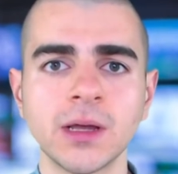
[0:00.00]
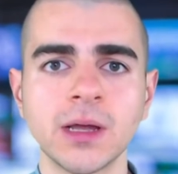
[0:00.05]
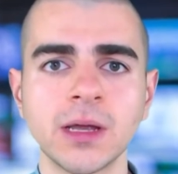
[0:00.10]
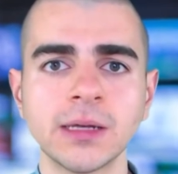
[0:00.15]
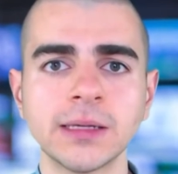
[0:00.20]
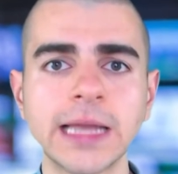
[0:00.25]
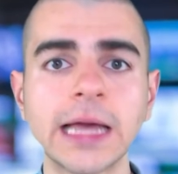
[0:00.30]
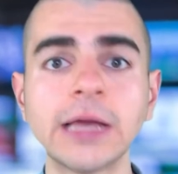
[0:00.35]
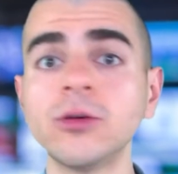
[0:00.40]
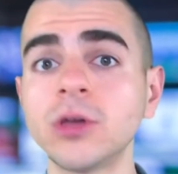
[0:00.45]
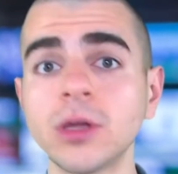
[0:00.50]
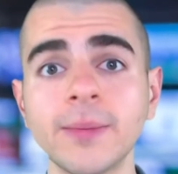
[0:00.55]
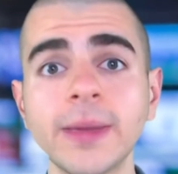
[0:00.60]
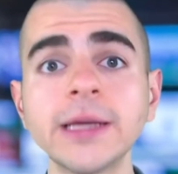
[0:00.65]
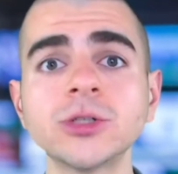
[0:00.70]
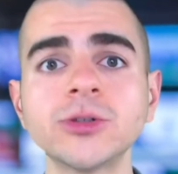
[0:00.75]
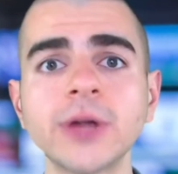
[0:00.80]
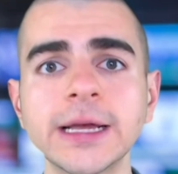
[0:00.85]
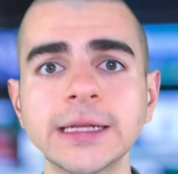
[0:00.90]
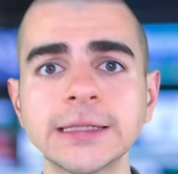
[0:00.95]
Now you can make
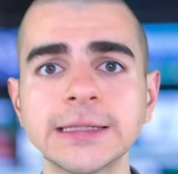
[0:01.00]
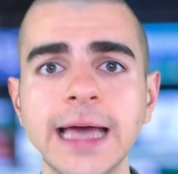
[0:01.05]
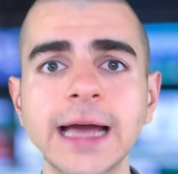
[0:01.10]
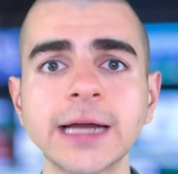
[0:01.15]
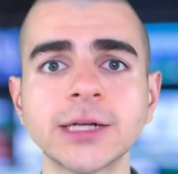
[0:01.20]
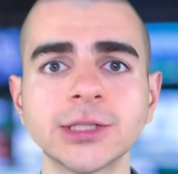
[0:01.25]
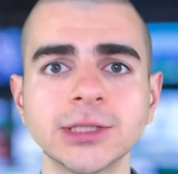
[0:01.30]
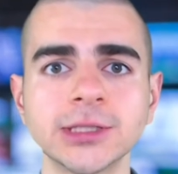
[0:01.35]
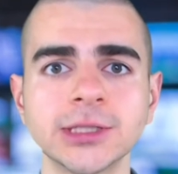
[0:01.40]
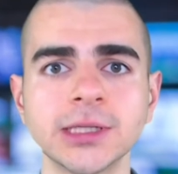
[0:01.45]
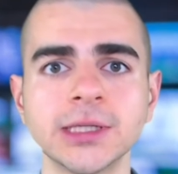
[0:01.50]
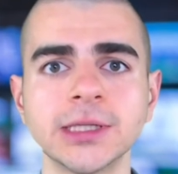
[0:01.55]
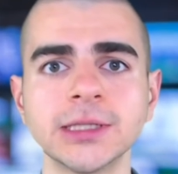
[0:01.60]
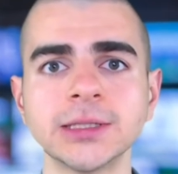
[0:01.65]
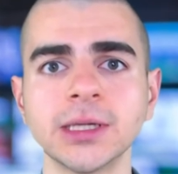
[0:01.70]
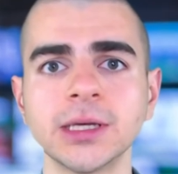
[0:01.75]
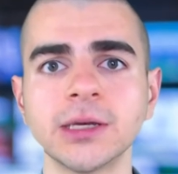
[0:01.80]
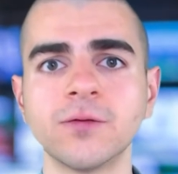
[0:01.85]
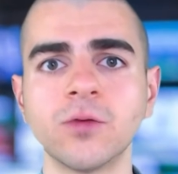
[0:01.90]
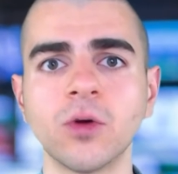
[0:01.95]
transactions in these
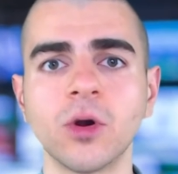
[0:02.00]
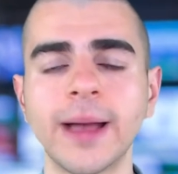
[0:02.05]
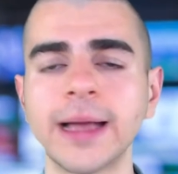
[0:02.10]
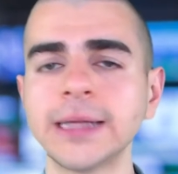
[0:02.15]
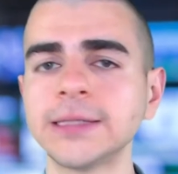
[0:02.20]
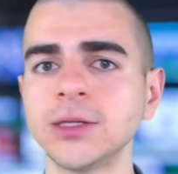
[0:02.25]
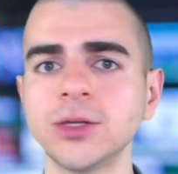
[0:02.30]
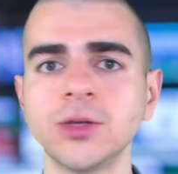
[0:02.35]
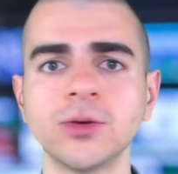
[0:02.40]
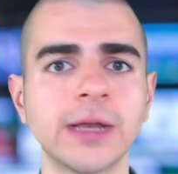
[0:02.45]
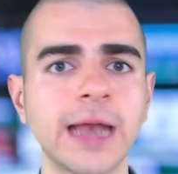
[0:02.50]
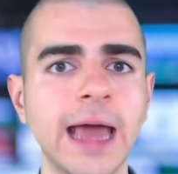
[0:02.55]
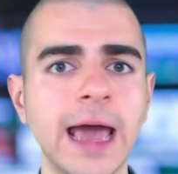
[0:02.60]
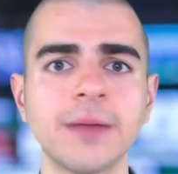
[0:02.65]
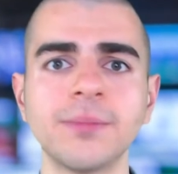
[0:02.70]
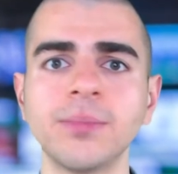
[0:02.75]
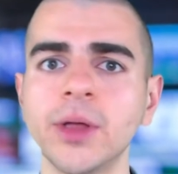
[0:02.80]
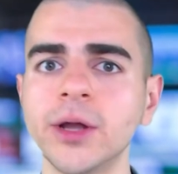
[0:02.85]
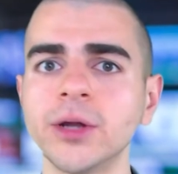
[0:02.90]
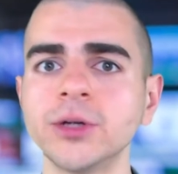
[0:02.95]
league formats, and you can add
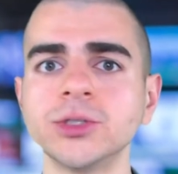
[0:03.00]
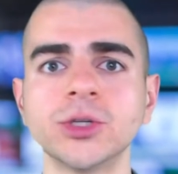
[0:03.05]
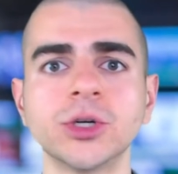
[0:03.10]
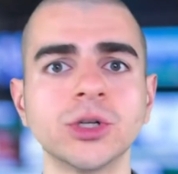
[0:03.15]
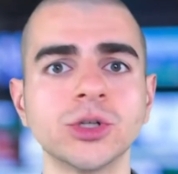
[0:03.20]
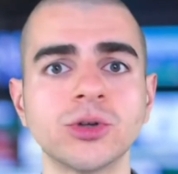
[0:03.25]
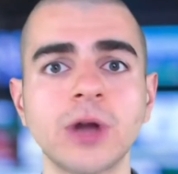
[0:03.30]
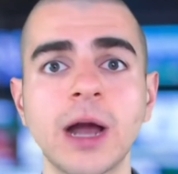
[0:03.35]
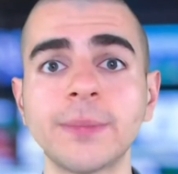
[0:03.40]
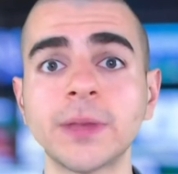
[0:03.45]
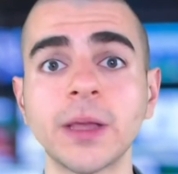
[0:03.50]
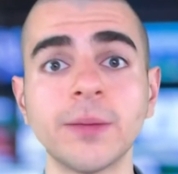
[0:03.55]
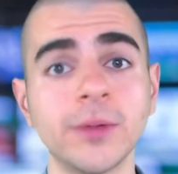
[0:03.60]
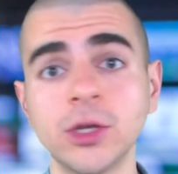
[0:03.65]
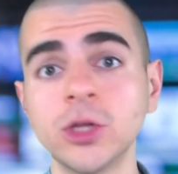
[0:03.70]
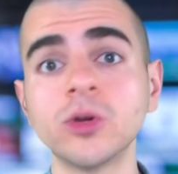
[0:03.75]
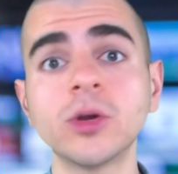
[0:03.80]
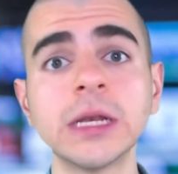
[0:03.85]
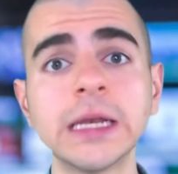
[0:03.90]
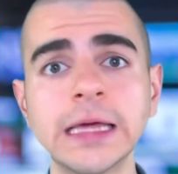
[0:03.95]
players, you can drop them, and you
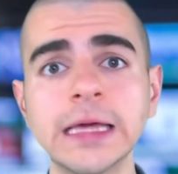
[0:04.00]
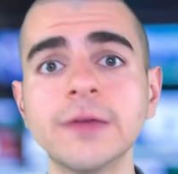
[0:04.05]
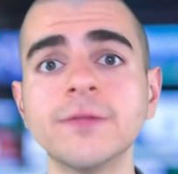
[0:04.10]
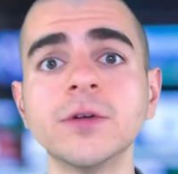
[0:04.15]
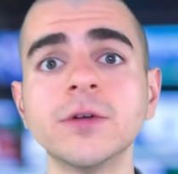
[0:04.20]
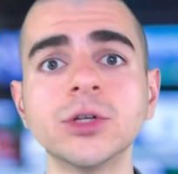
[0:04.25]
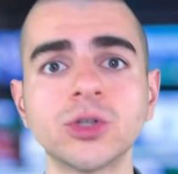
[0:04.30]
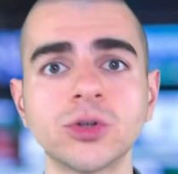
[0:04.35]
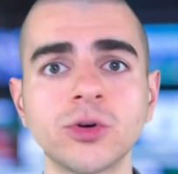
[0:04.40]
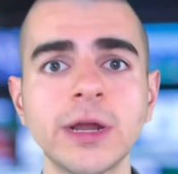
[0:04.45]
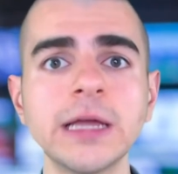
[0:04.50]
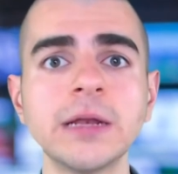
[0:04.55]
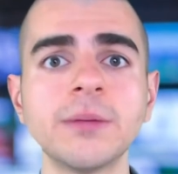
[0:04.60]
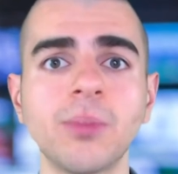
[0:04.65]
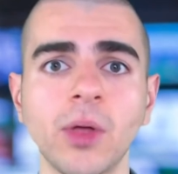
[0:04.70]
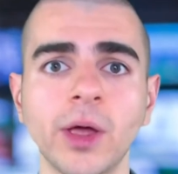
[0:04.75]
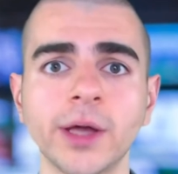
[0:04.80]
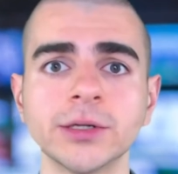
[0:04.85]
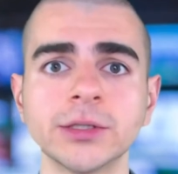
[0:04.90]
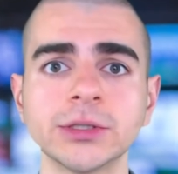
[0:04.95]
can even trade
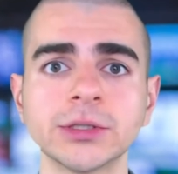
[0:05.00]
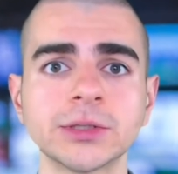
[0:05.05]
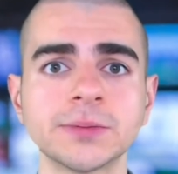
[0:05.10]
players.